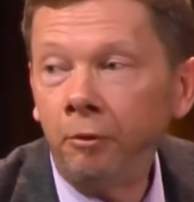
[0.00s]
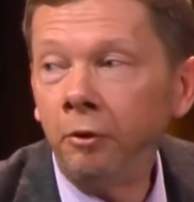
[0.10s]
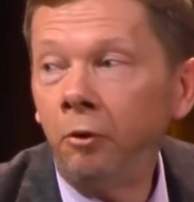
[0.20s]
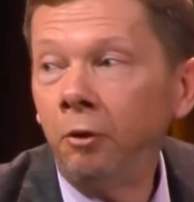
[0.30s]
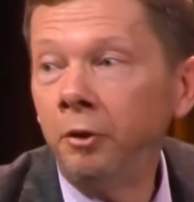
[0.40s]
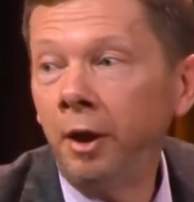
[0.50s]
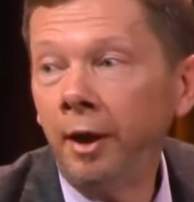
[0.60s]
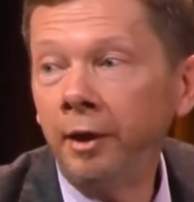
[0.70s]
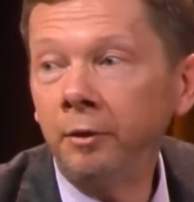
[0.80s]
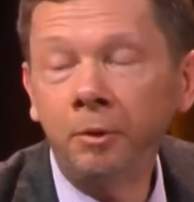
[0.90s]
all you
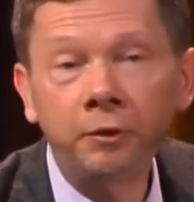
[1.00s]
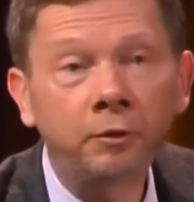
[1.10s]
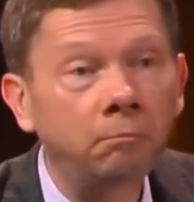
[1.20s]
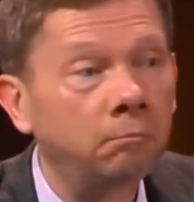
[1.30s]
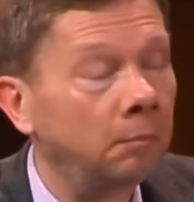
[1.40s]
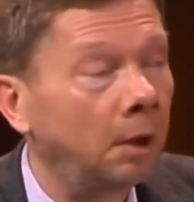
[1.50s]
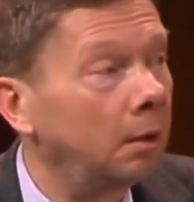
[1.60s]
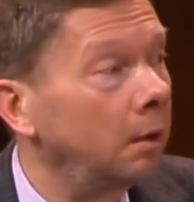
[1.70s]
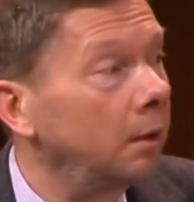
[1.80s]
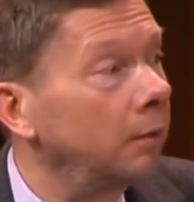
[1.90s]
had was
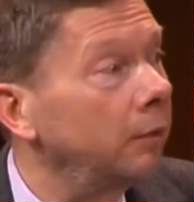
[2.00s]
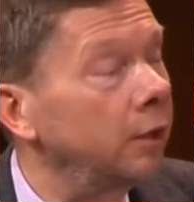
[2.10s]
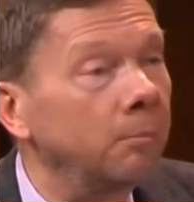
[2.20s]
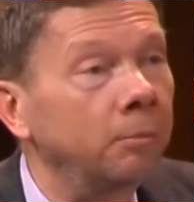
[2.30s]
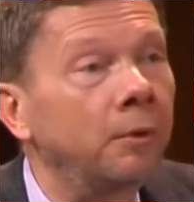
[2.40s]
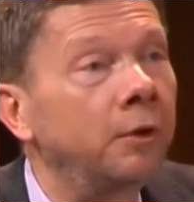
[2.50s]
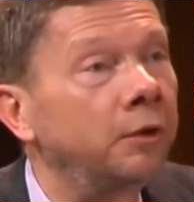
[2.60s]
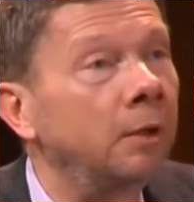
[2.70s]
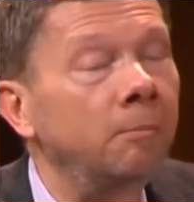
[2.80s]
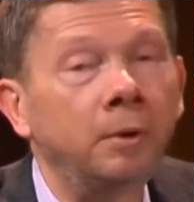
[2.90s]
the
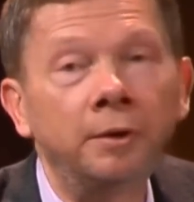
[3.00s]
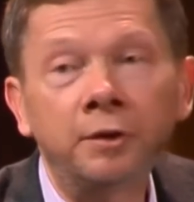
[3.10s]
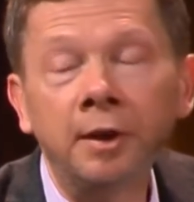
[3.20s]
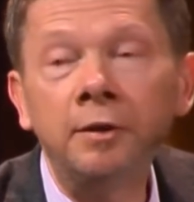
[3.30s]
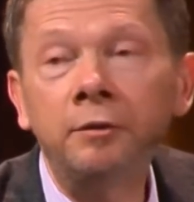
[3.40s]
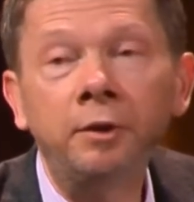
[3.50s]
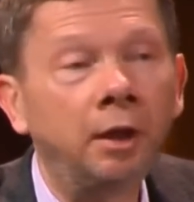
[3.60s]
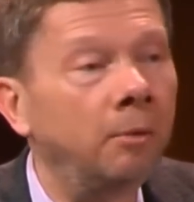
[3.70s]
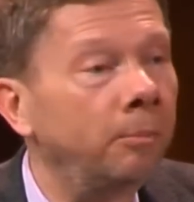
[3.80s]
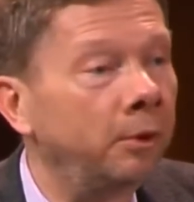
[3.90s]
simple sensory
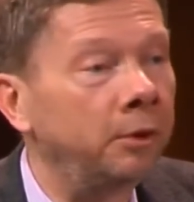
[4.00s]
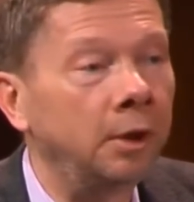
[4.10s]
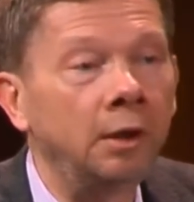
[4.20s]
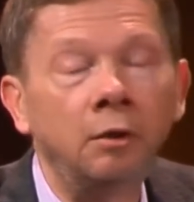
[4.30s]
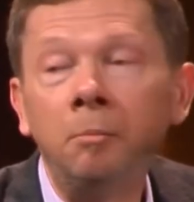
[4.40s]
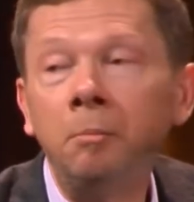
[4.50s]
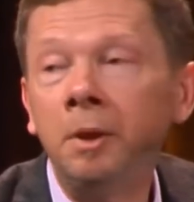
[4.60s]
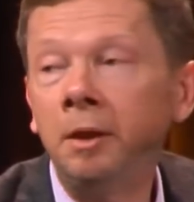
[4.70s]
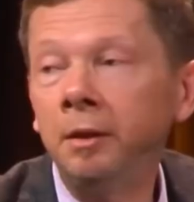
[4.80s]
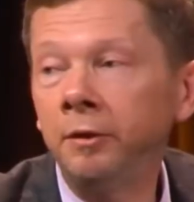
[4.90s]
input in your
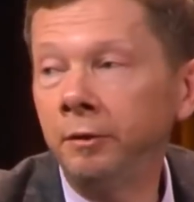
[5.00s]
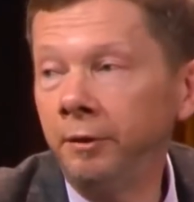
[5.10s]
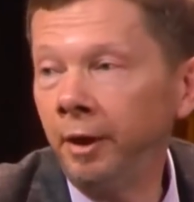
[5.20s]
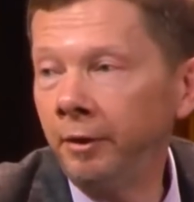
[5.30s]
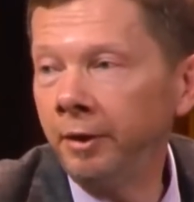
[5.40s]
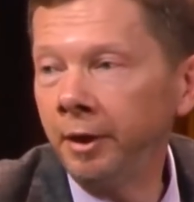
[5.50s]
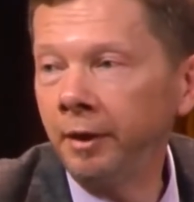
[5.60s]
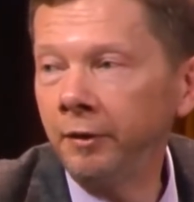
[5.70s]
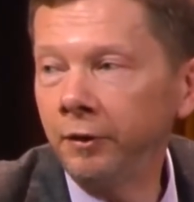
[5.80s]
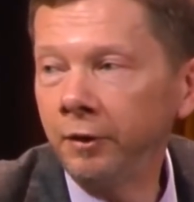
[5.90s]
immediate
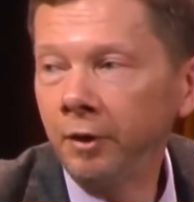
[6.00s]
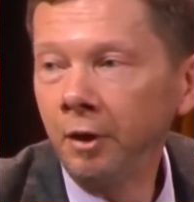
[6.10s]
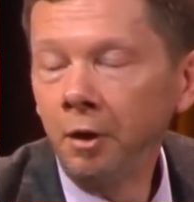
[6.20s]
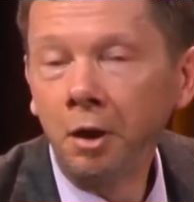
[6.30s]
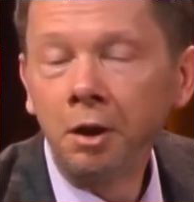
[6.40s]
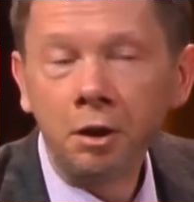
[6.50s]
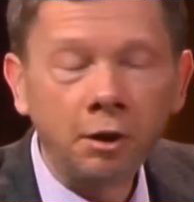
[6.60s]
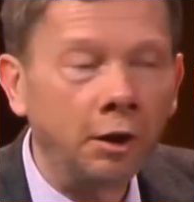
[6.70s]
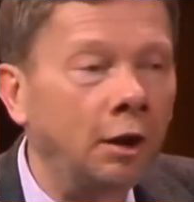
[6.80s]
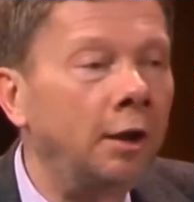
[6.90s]
surroundings.
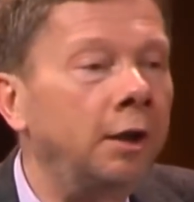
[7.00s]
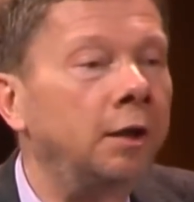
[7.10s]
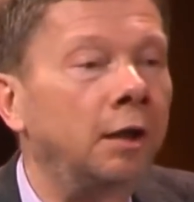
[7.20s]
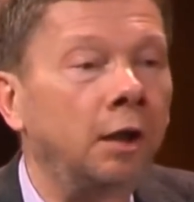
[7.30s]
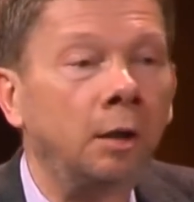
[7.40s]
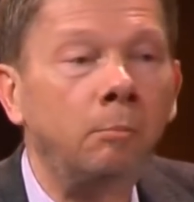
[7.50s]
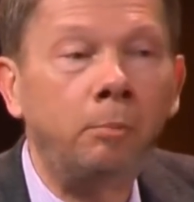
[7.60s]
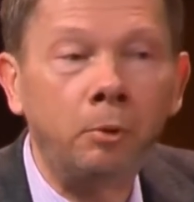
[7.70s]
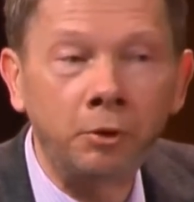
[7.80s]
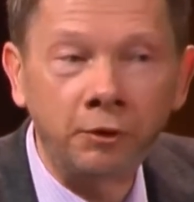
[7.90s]
Then later came
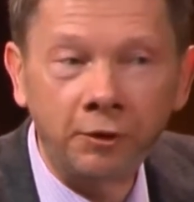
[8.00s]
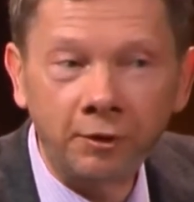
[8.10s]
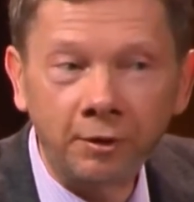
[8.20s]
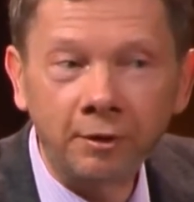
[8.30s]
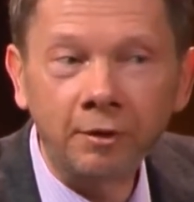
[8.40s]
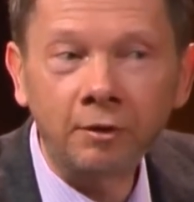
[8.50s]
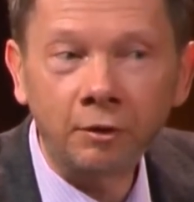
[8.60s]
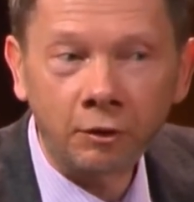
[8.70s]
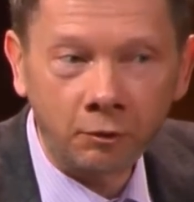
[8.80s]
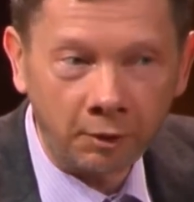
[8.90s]
books,
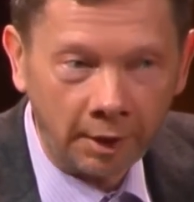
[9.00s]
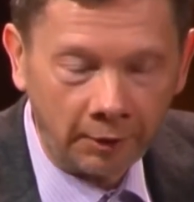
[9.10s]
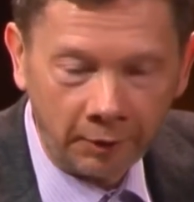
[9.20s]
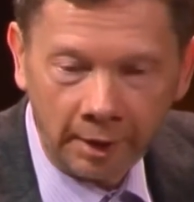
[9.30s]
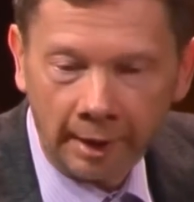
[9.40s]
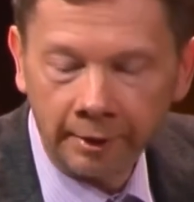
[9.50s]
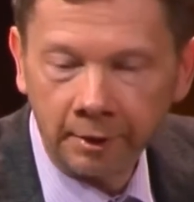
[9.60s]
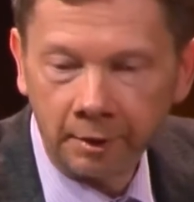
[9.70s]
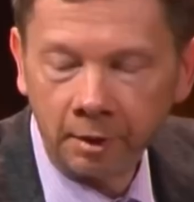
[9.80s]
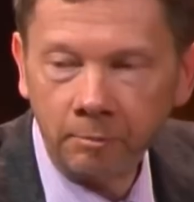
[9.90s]
so you have the added
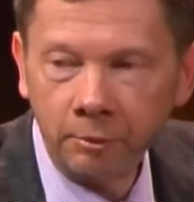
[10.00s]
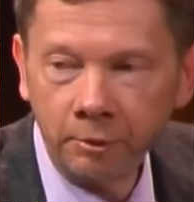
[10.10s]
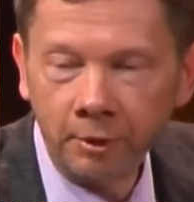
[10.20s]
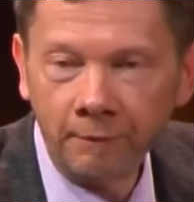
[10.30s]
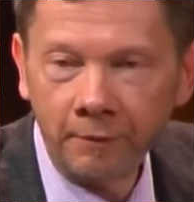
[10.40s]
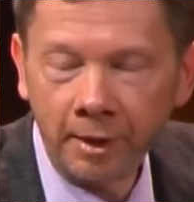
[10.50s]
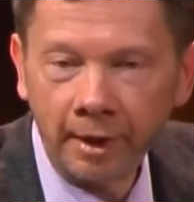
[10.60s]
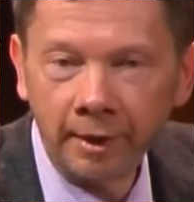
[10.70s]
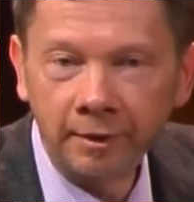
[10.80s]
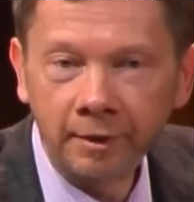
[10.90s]
input of
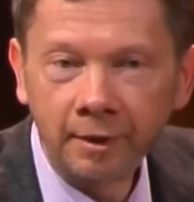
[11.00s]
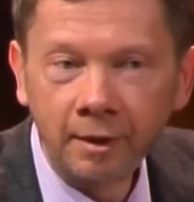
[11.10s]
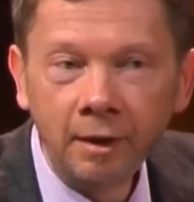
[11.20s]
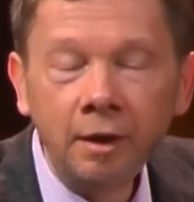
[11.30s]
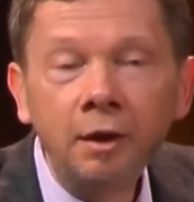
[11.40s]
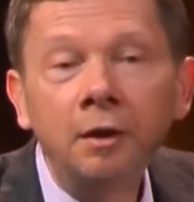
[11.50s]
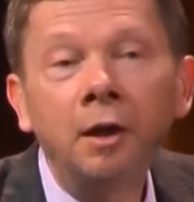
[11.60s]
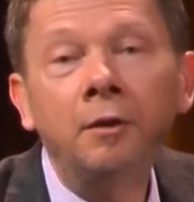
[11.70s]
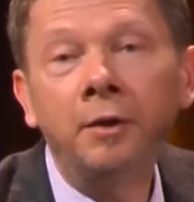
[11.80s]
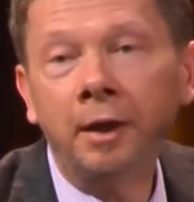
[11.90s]
that.
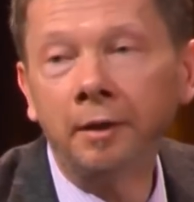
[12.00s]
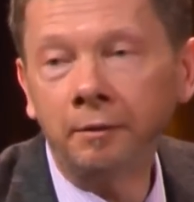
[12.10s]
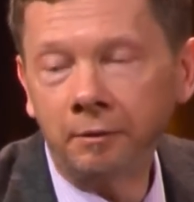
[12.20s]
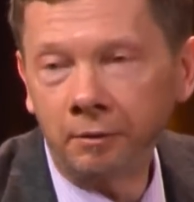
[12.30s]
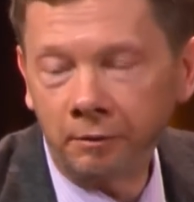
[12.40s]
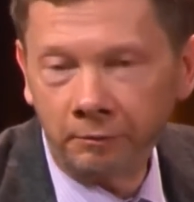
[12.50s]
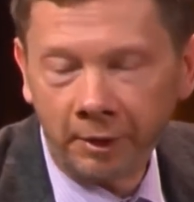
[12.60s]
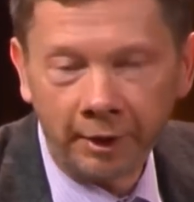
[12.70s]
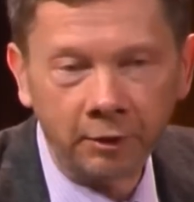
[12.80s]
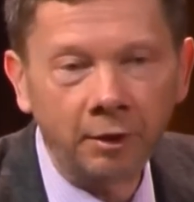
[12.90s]
And then
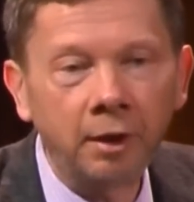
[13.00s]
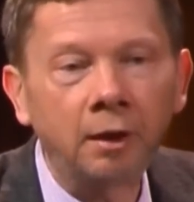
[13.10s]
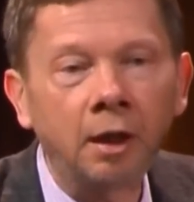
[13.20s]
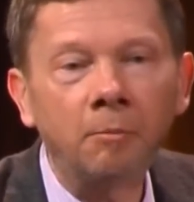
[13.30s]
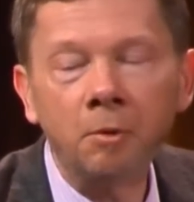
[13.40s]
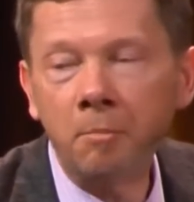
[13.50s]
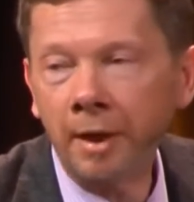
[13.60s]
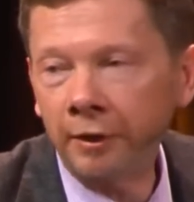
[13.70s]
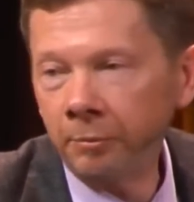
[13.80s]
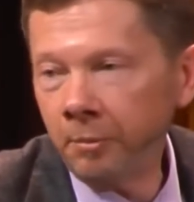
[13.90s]
gradually came the
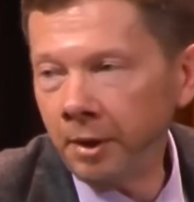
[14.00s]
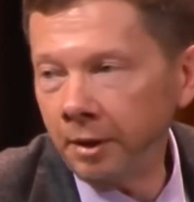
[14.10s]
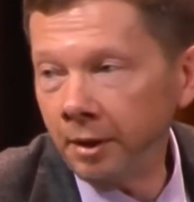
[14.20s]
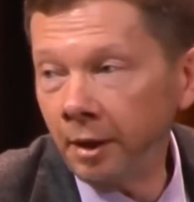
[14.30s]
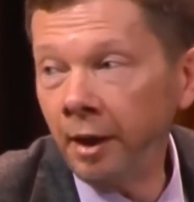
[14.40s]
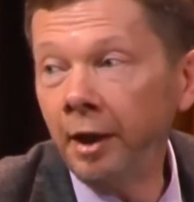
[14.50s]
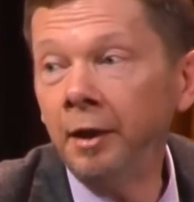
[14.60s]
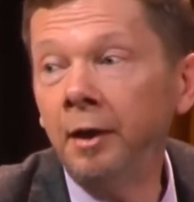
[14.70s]
mass media, and